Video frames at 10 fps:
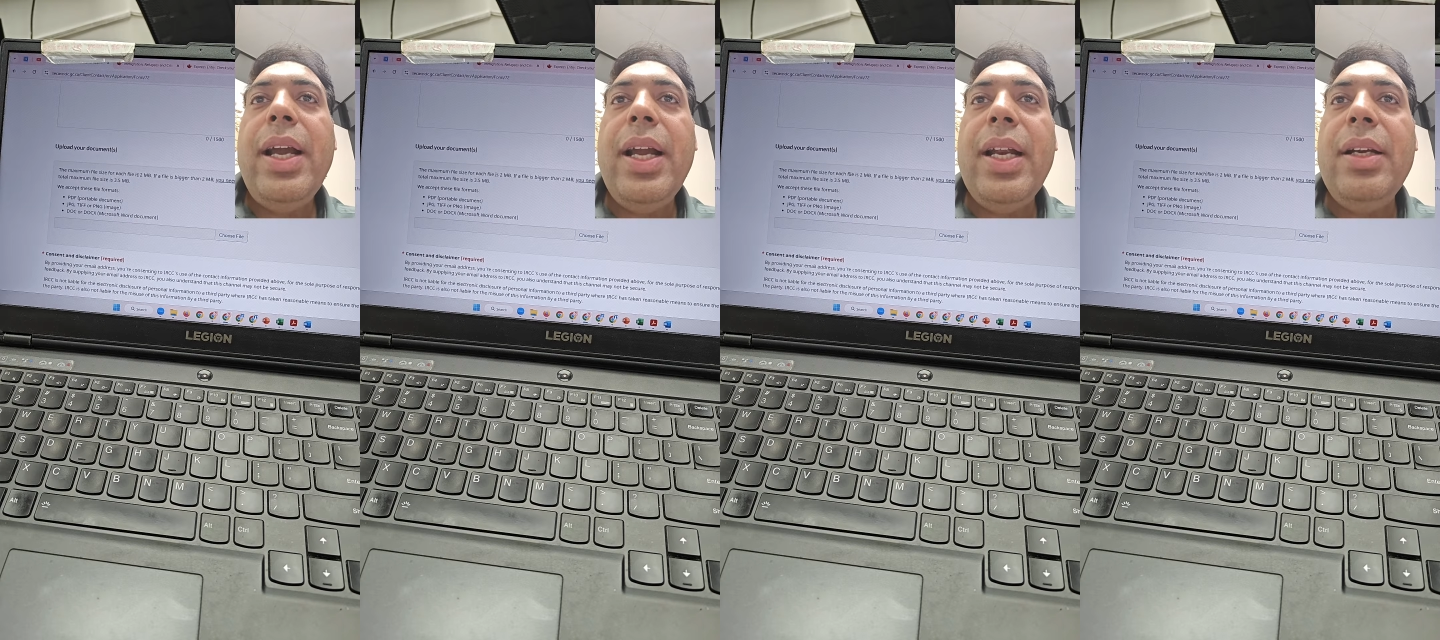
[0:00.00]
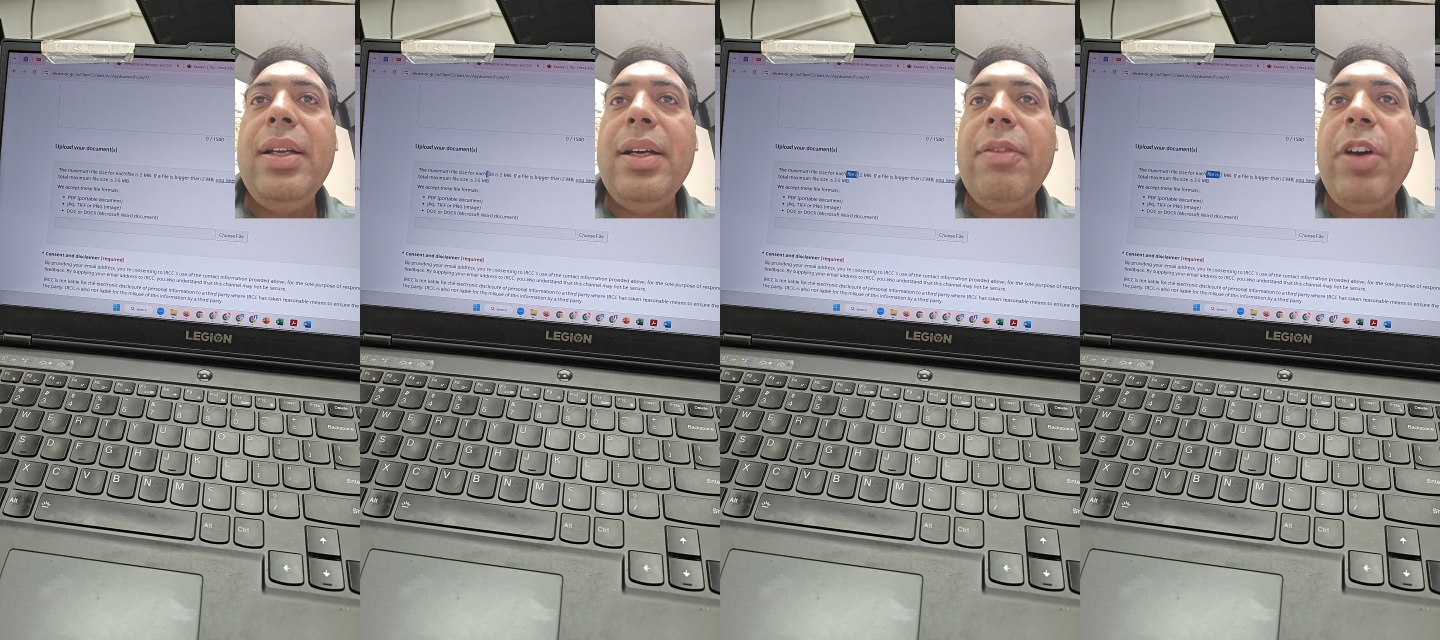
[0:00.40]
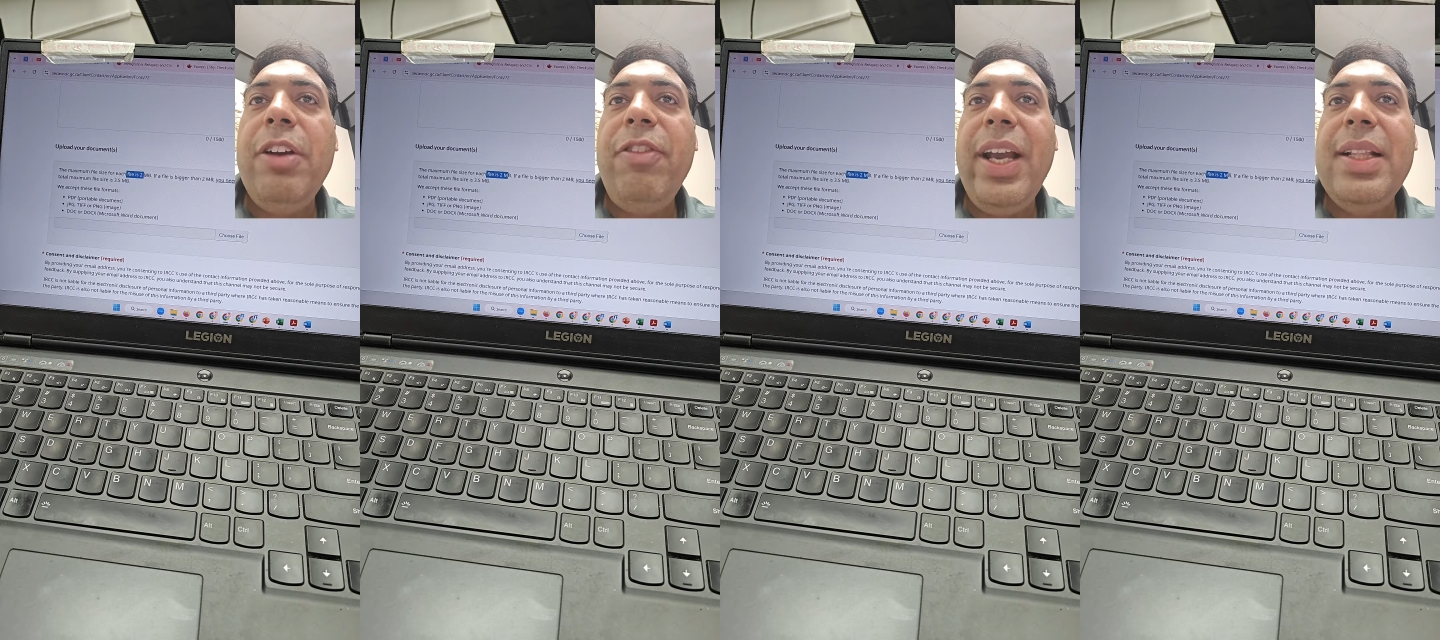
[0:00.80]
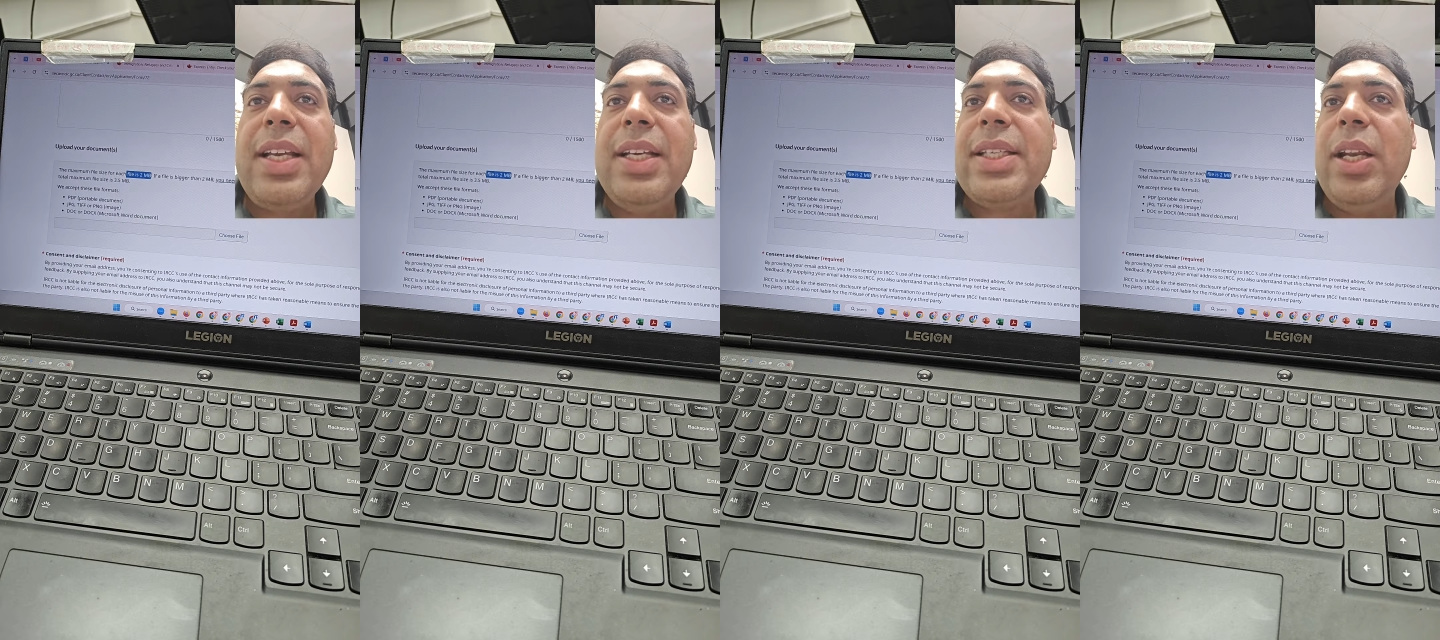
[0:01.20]
and one file
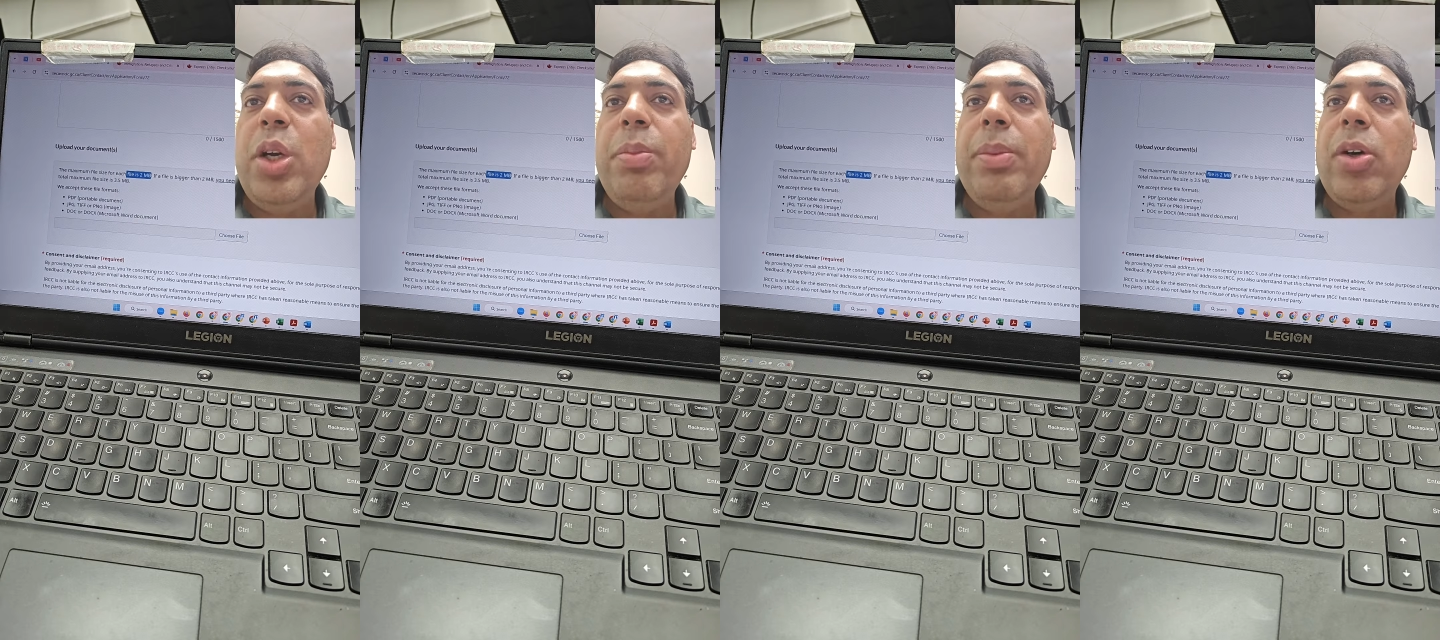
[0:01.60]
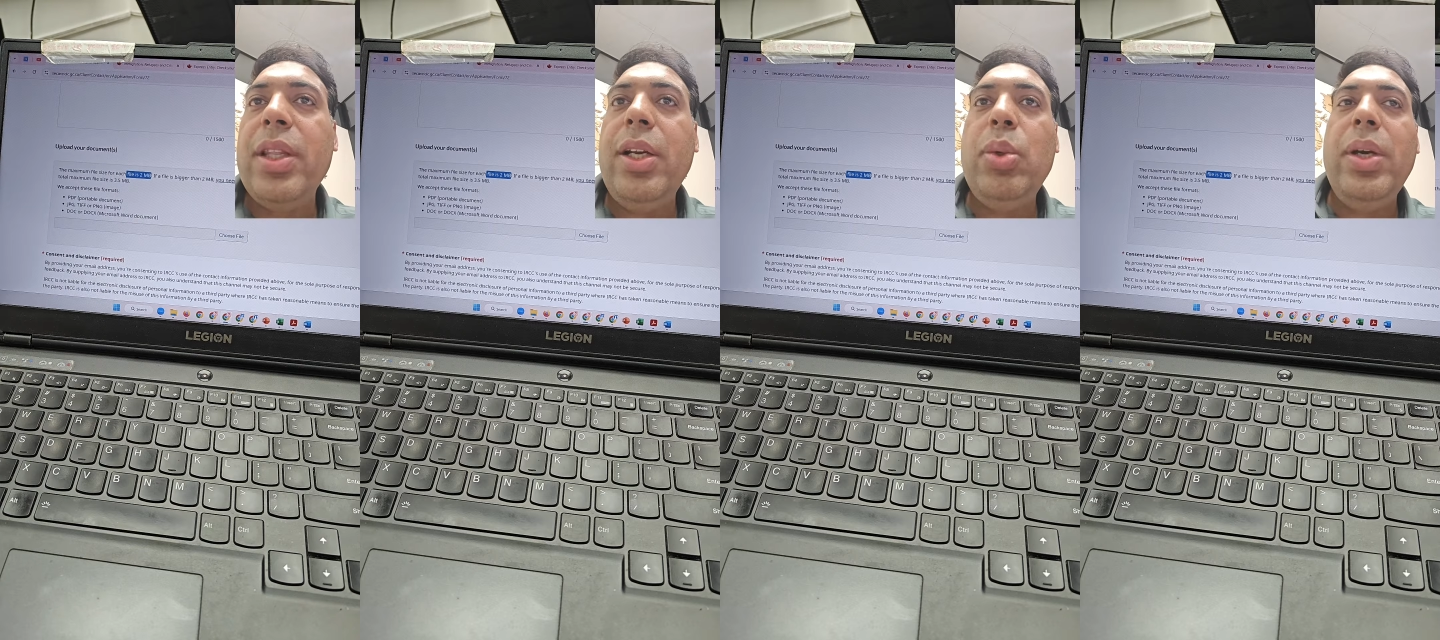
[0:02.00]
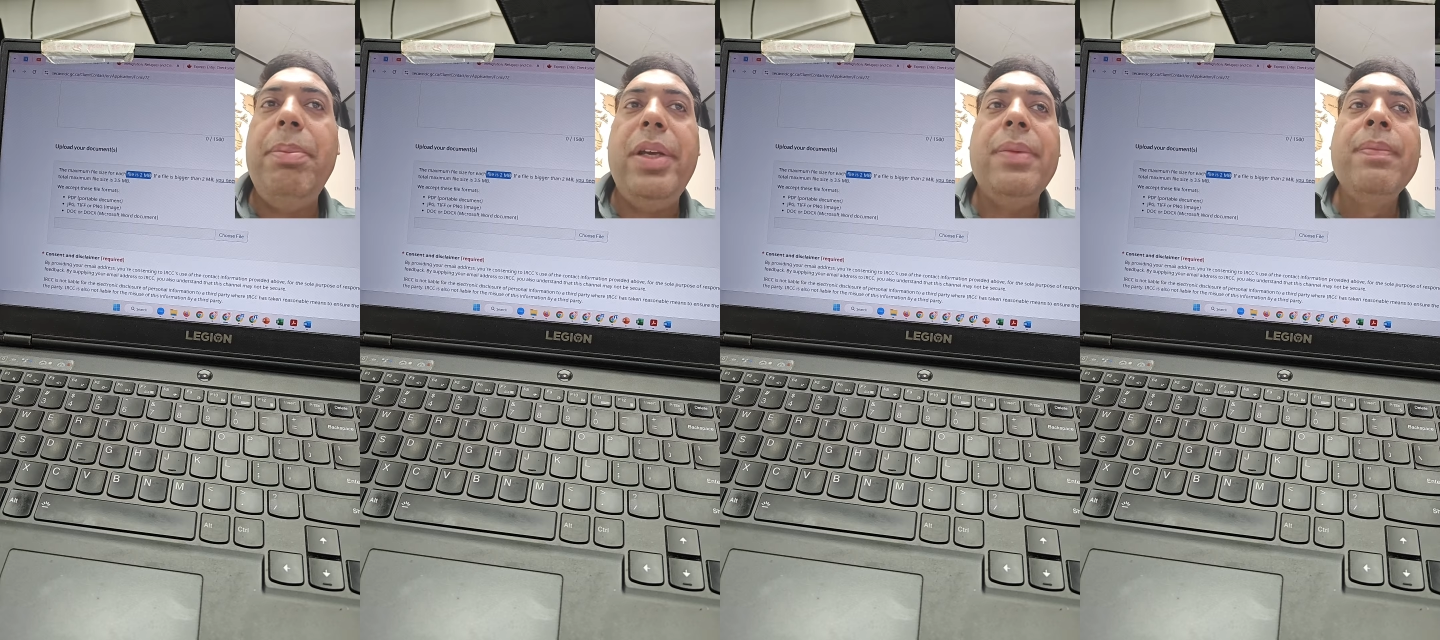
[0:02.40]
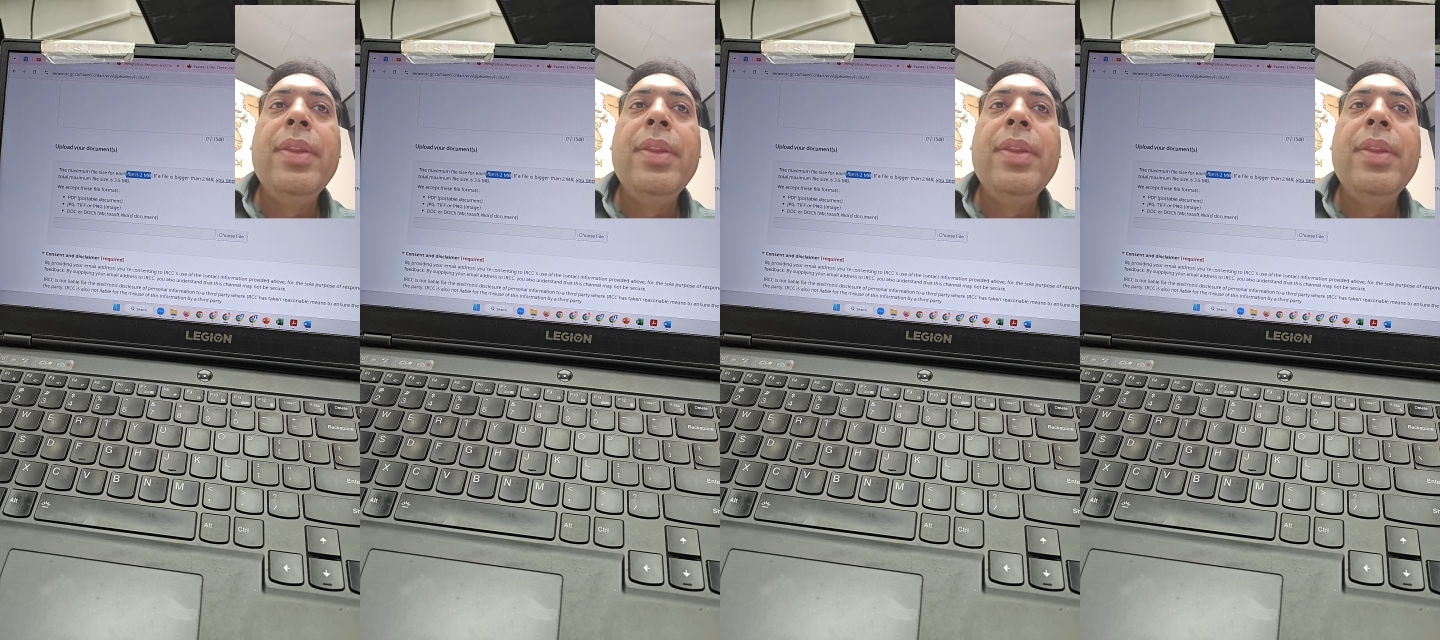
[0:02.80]
size cannot be more than 2 MB.